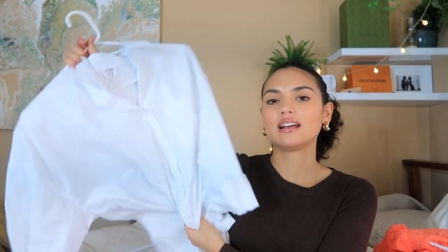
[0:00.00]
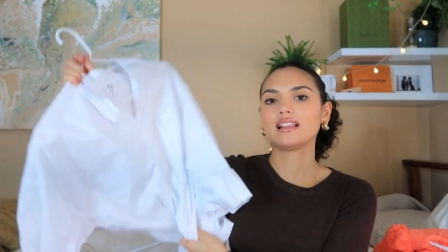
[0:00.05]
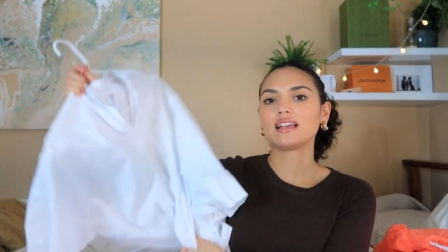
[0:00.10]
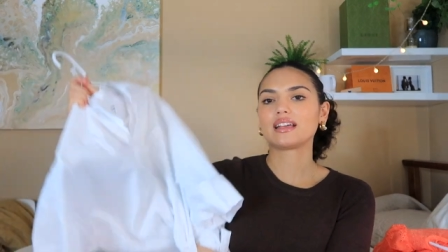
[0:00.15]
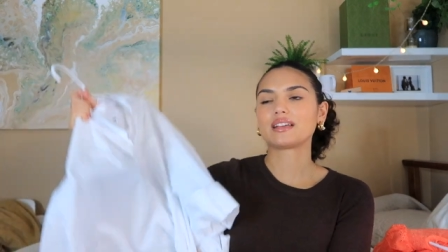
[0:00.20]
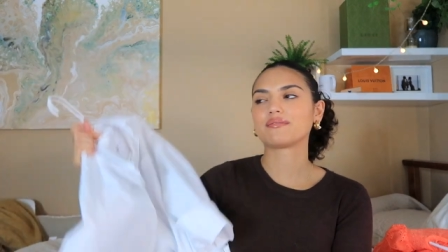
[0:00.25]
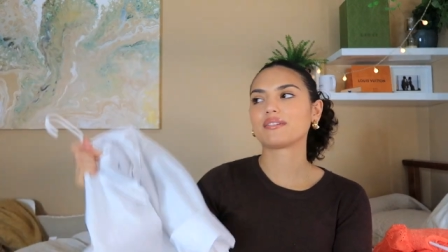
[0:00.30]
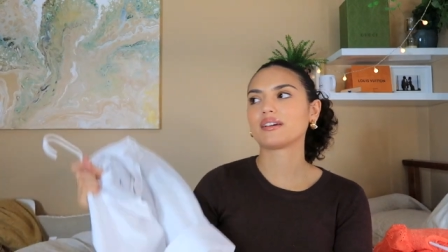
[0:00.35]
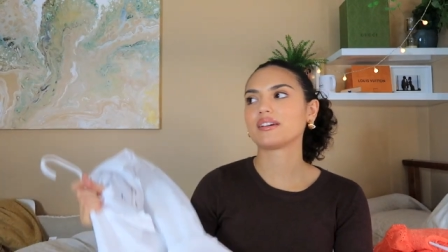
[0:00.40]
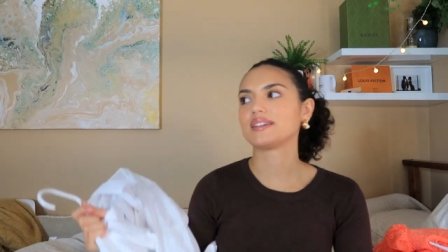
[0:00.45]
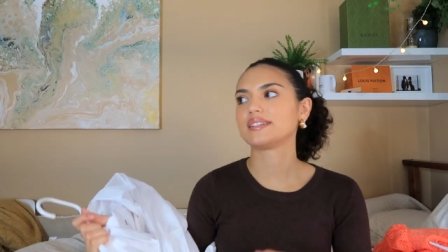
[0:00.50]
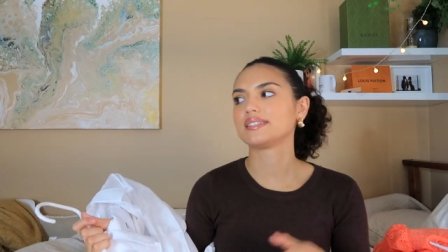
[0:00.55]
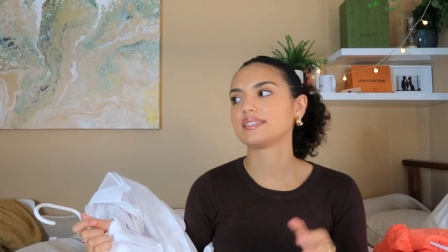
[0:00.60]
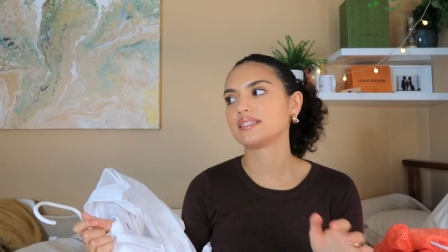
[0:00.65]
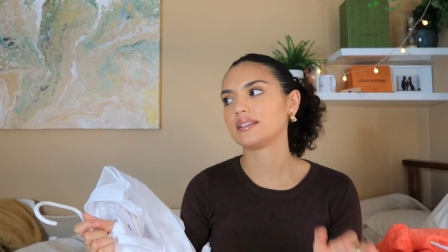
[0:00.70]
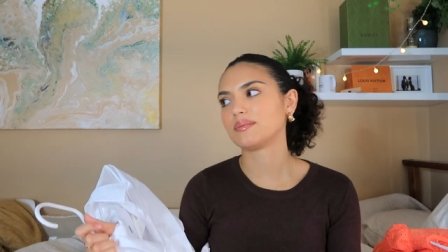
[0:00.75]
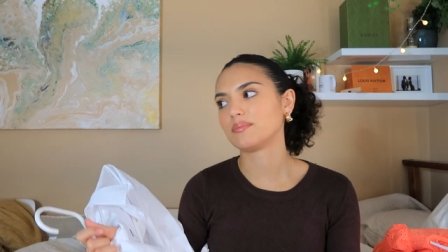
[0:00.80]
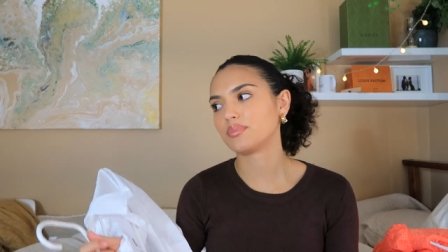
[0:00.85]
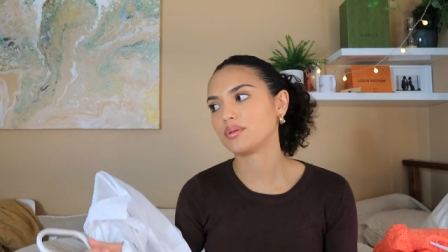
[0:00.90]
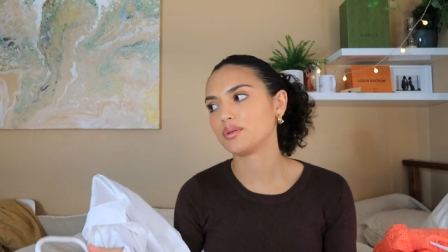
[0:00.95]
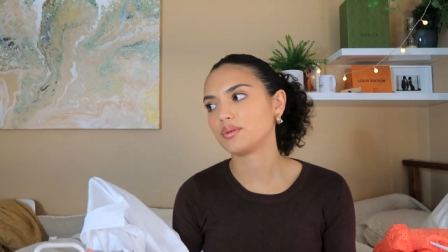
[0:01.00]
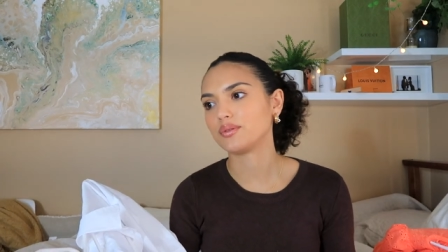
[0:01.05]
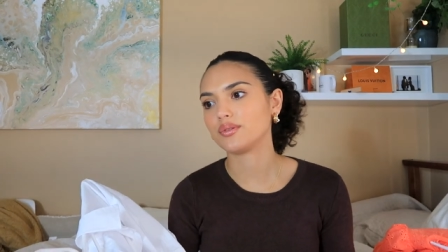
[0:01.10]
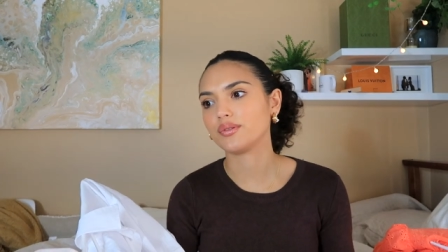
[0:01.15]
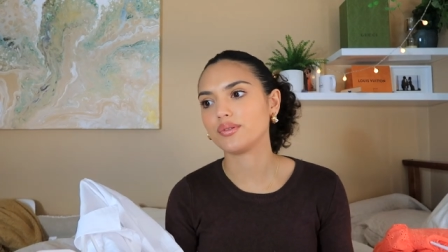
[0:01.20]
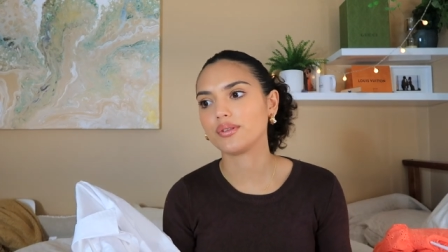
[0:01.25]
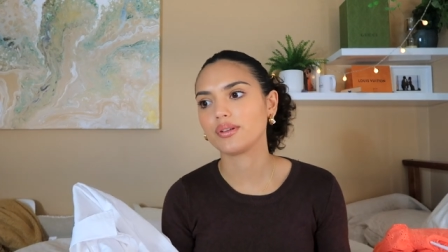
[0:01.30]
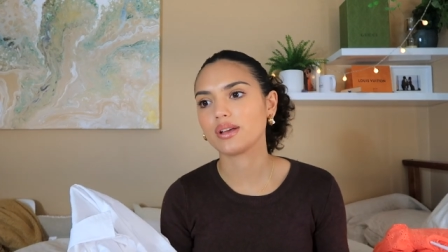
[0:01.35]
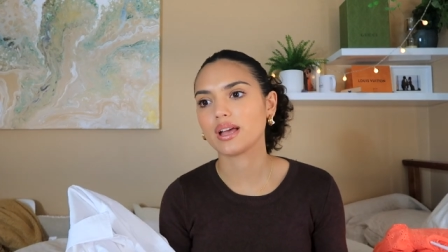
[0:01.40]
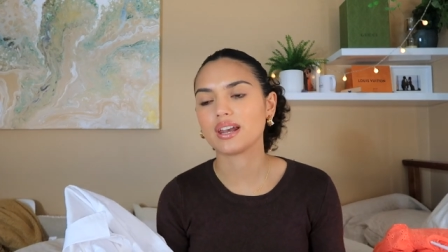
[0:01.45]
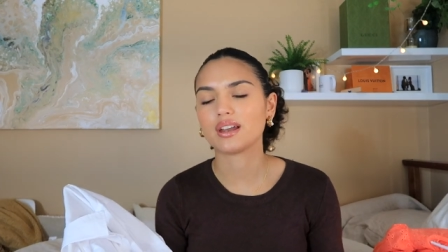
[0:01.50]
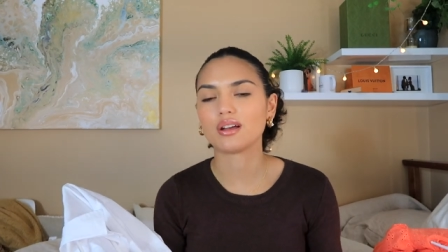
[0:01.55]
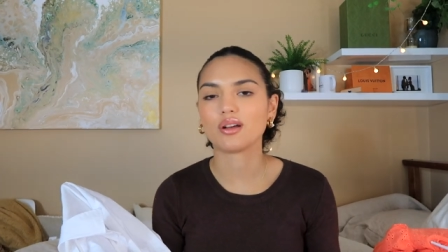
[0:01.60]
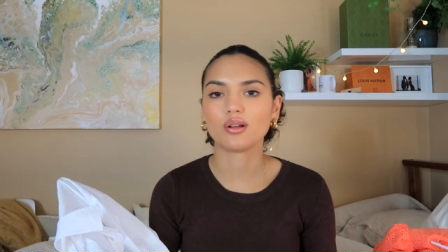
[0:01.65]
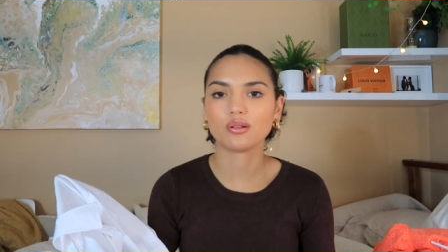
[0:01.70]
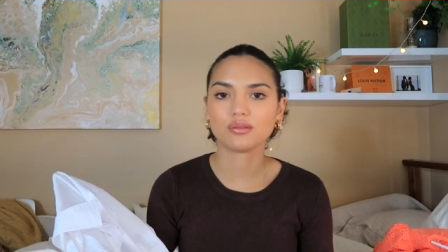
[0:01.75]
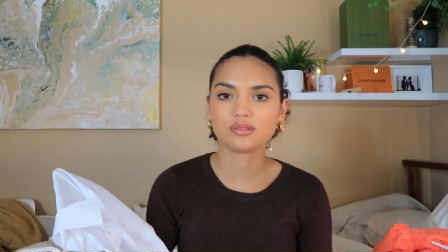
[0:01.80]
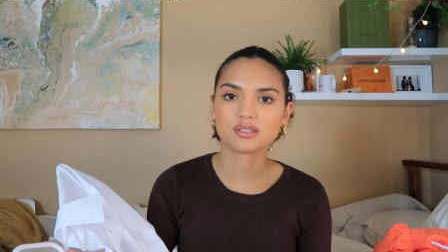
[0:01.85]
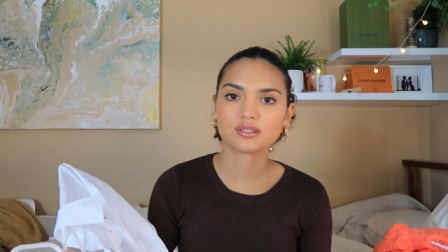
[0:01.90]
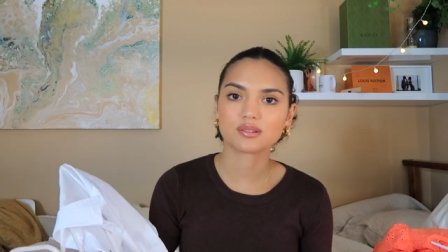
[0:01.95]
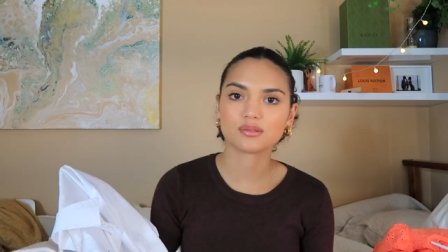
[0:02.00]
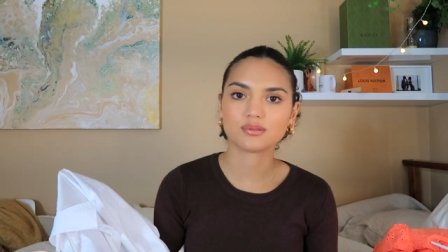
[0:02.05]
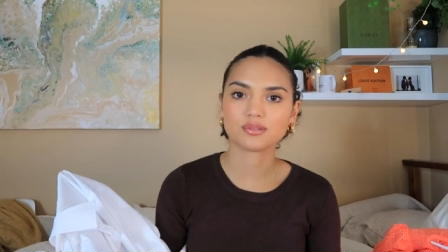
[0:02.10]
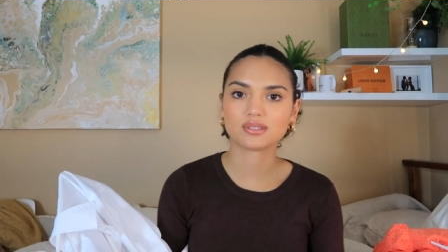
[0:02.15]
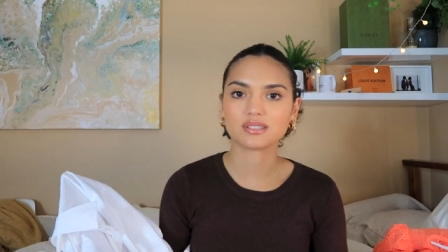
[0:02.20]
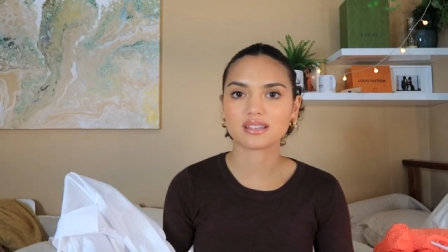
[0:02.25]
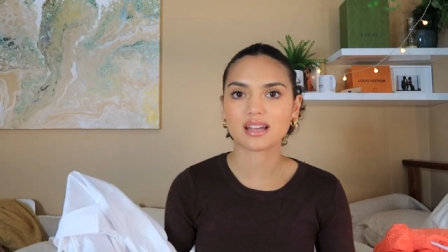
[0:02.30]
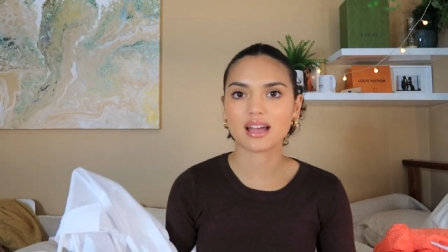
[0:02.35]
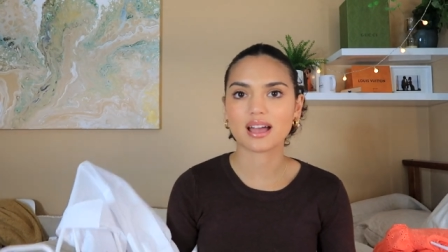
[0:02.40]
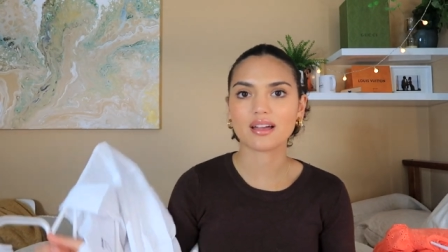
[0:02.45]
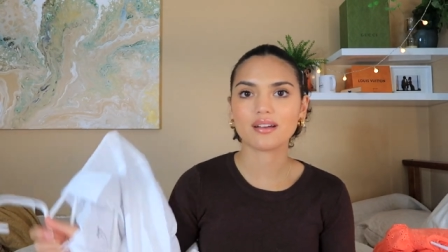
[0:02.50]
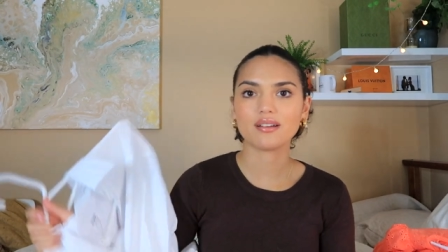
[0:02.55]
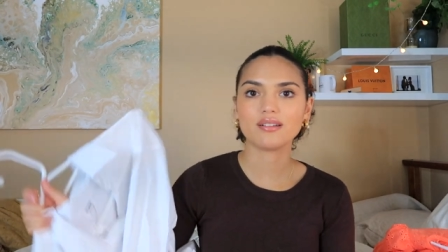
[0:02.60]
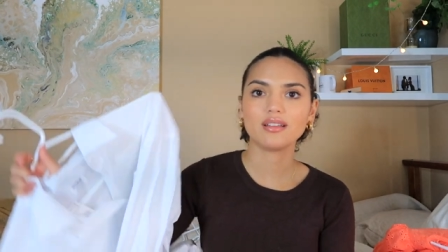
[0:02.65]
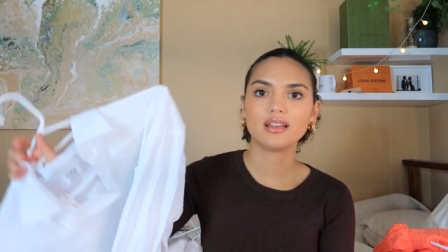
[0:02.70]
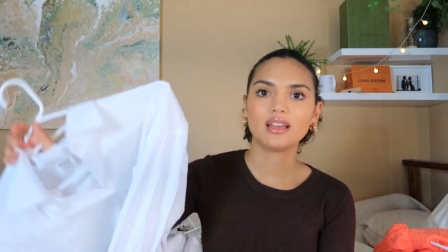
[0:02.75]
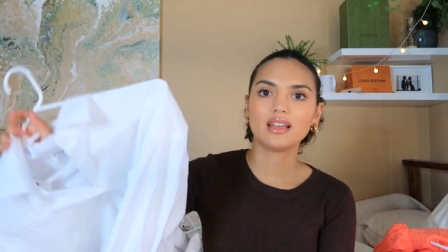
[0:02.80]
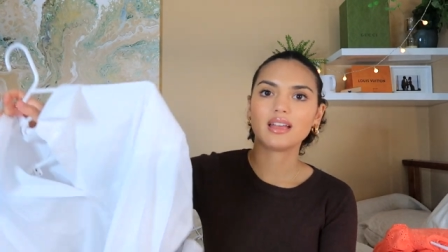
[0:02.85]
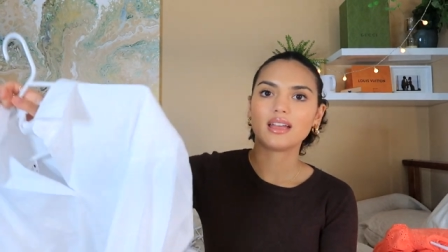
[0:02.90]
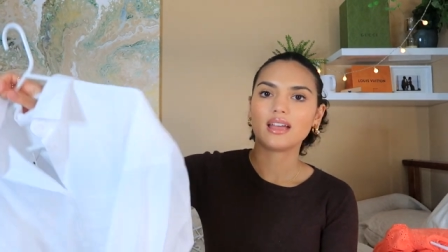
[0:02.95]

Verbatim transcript: like very simple kind of old school style.